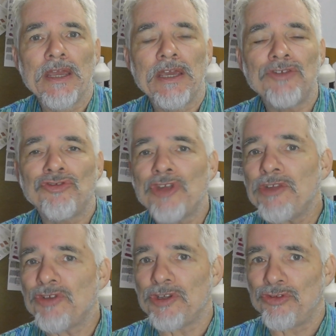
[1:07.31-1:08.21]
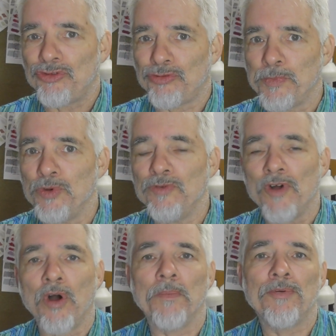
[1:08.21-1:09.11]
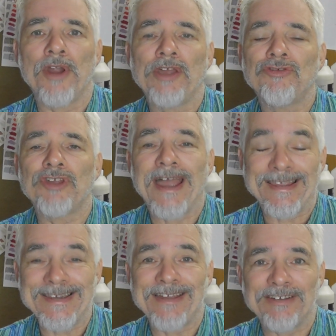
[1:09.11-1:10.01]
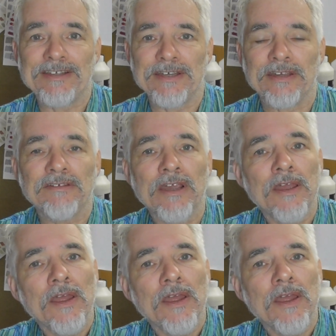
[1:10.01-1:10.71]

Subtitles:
It says it is smooth hot press, and yes it is.